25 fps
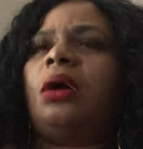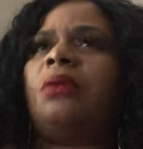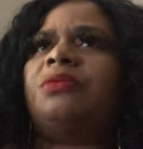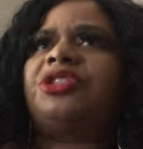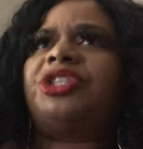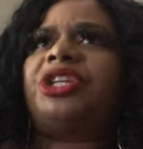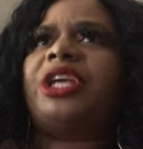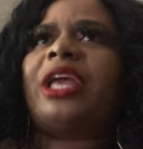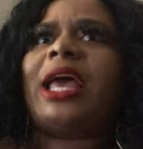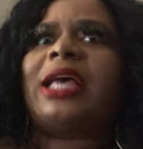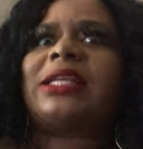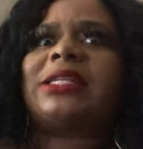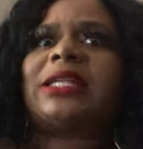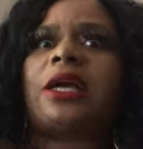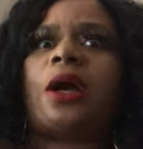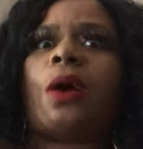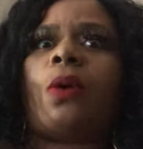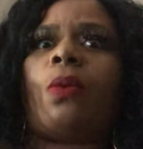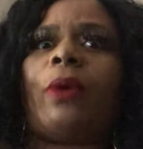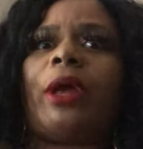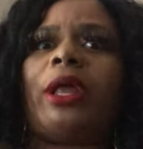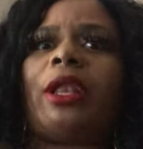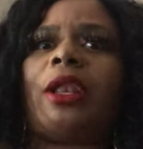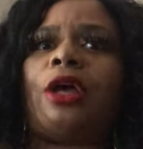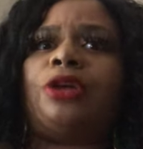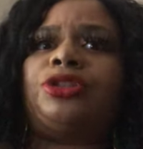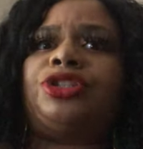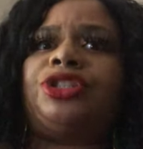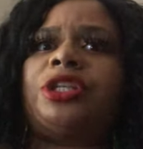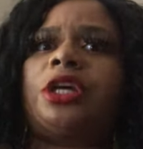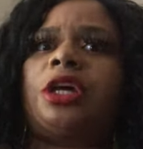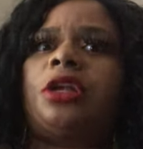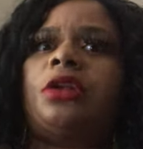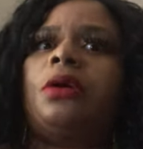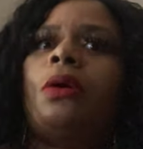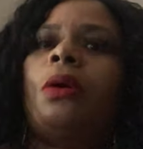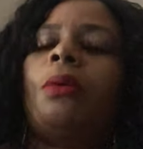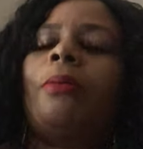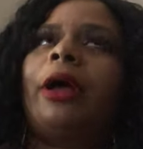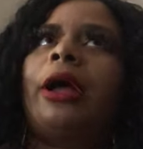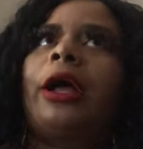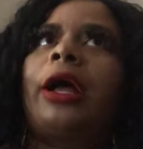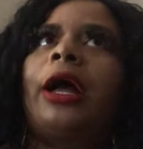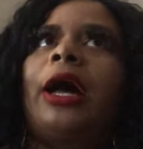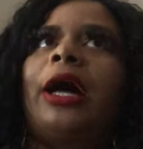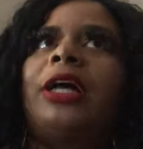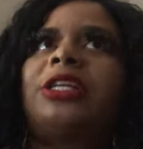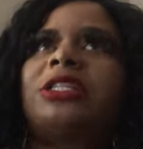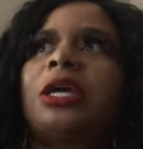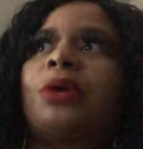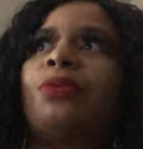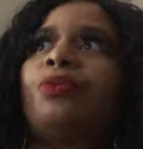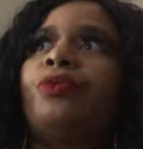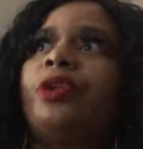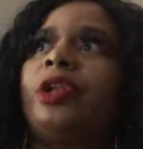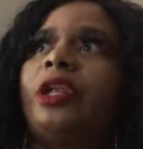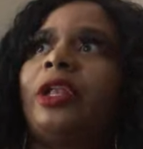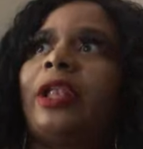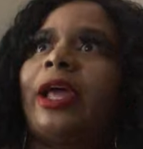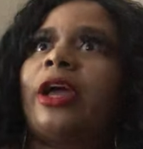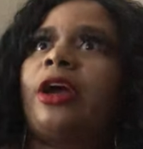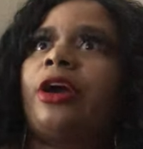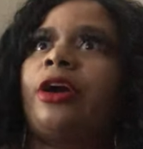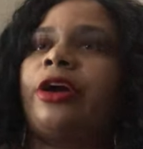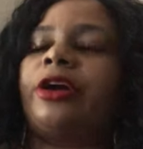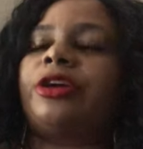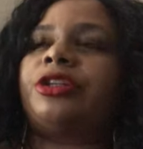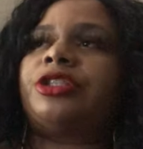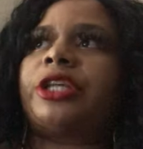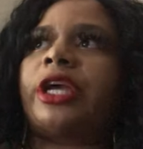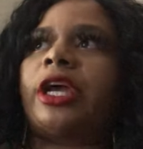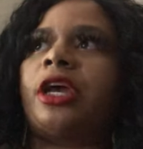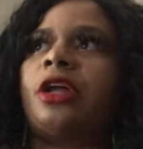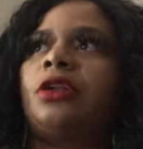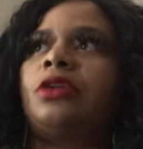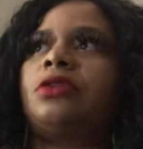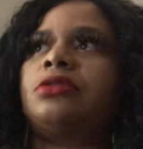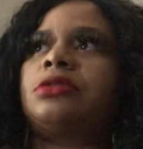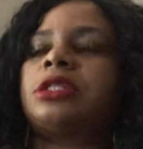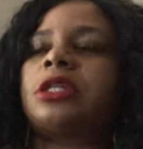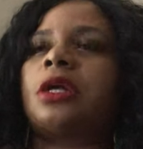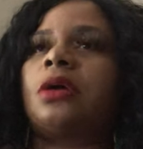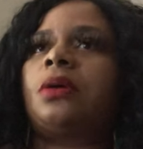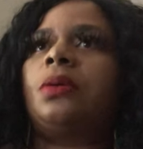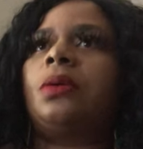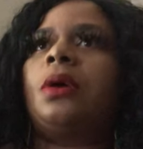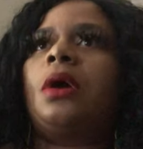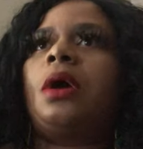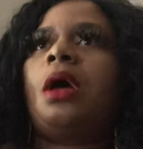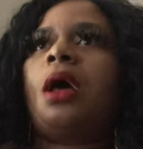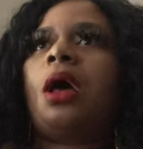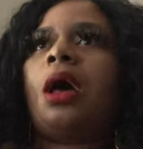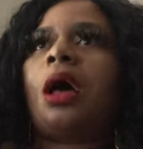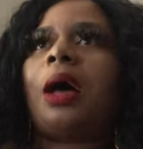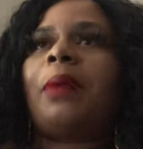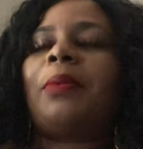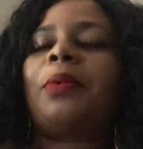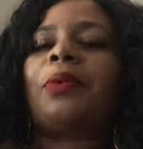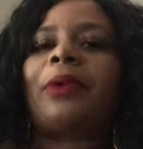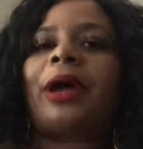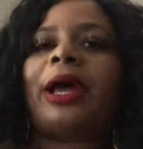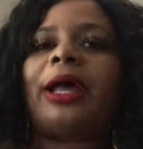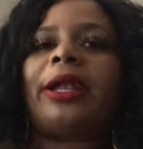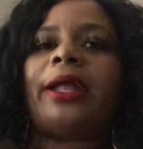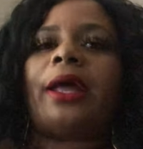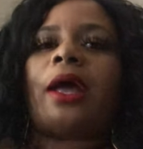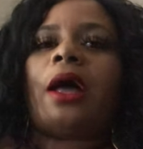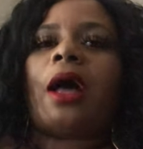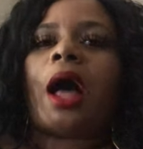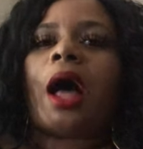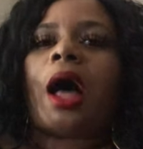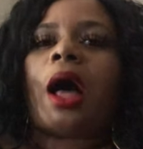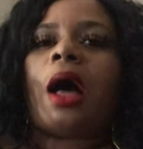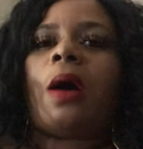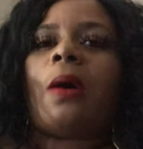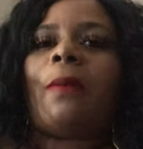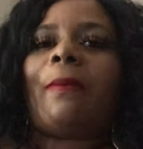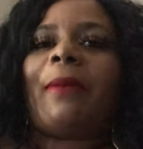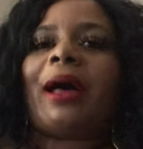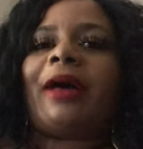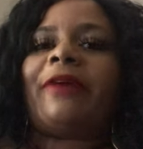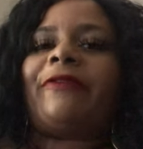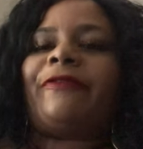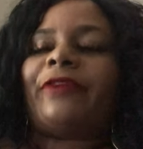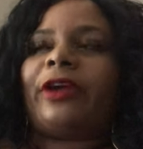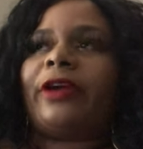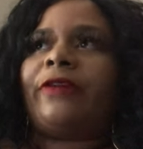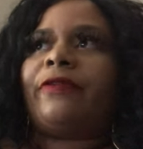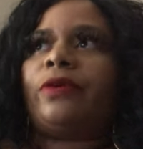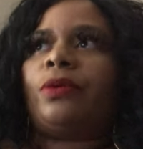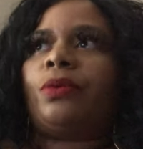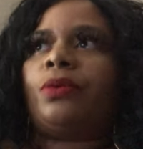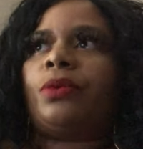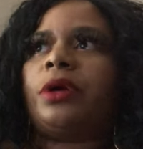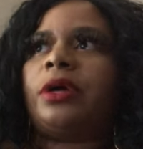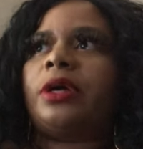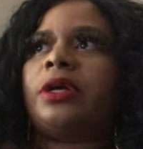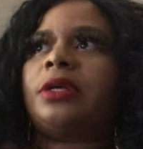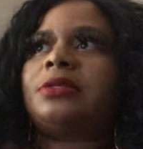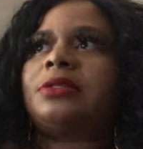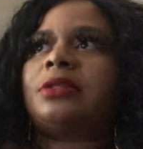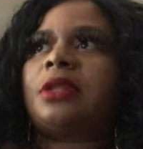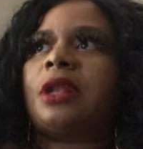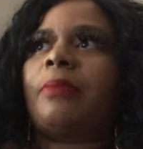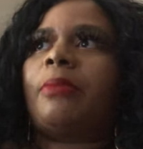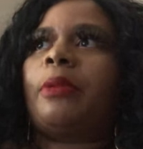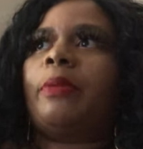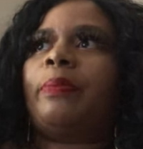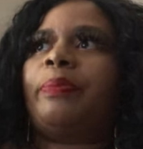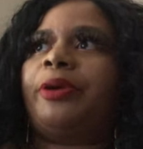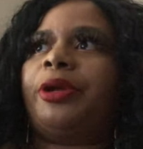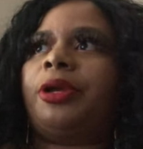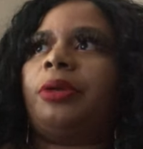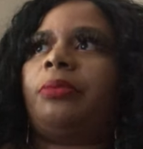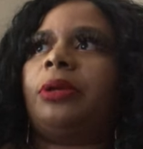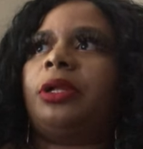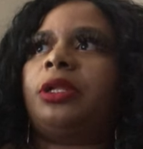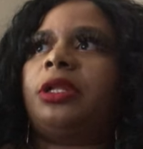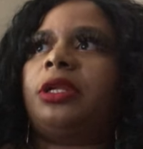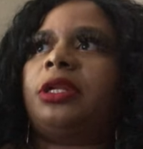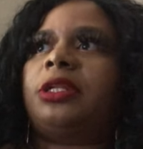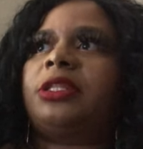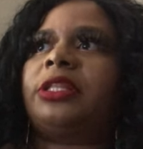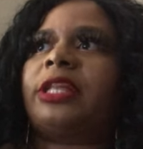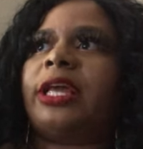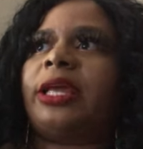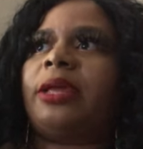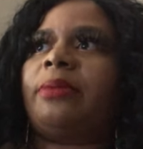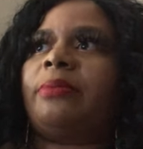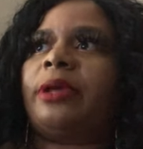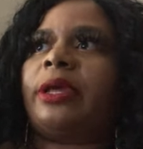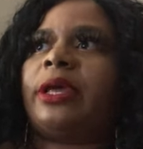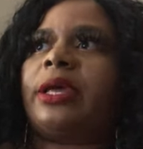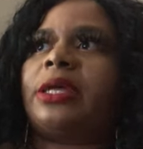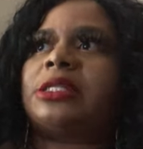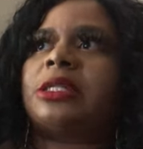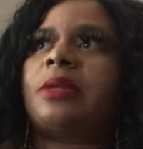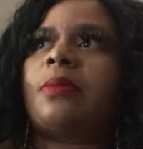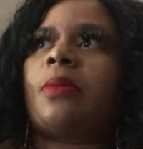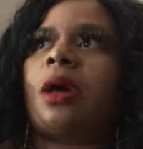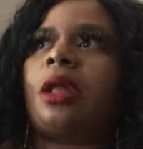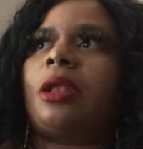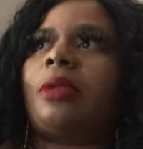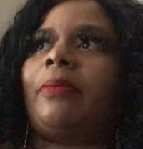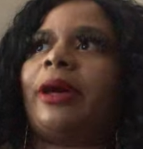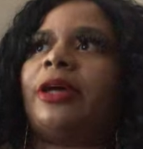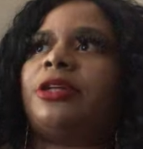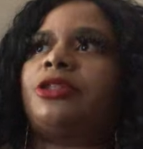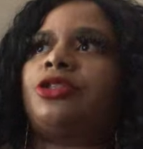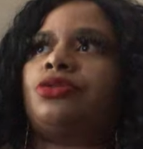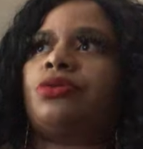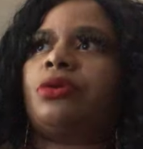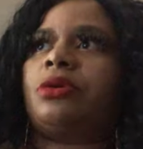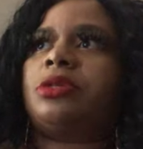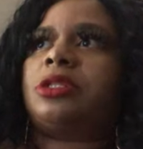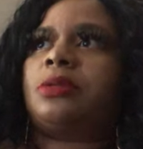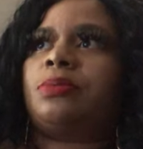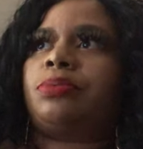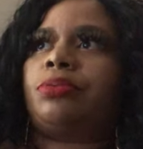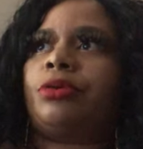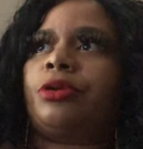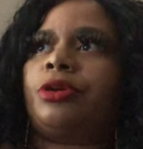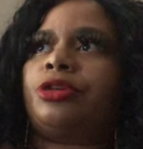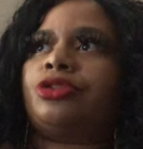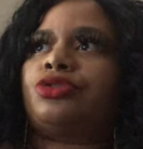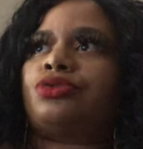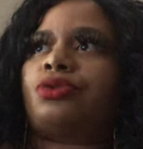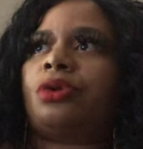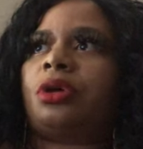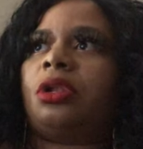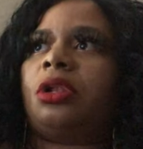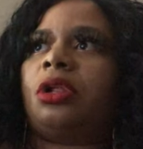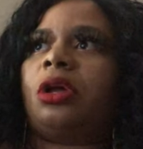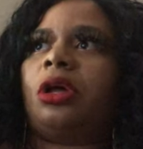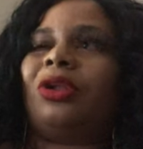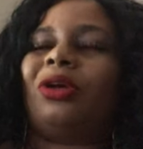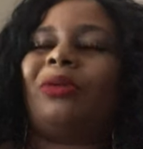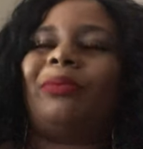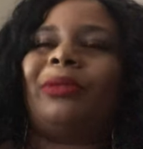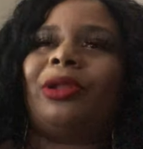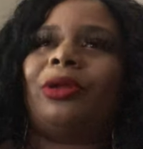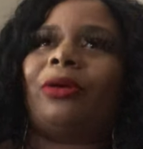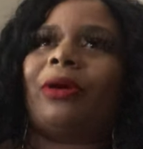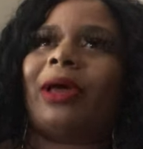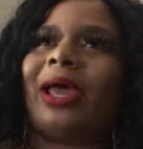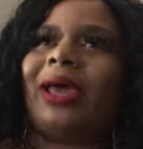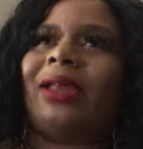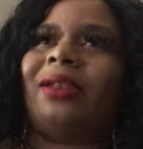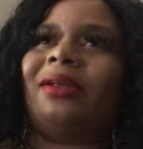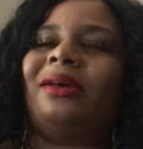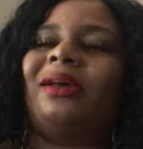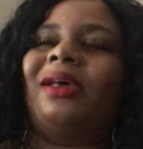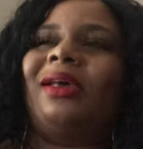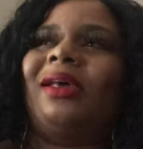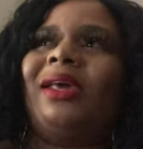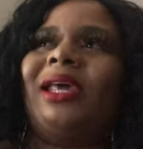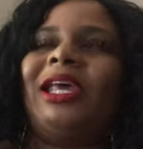She has like a weight loss channel. Oh my gosh, I really like her channel. So I'm going to write down all my favorite ones and I'm going to put them under the thing, because I'm all about showing support, showing love. Don't be no hater.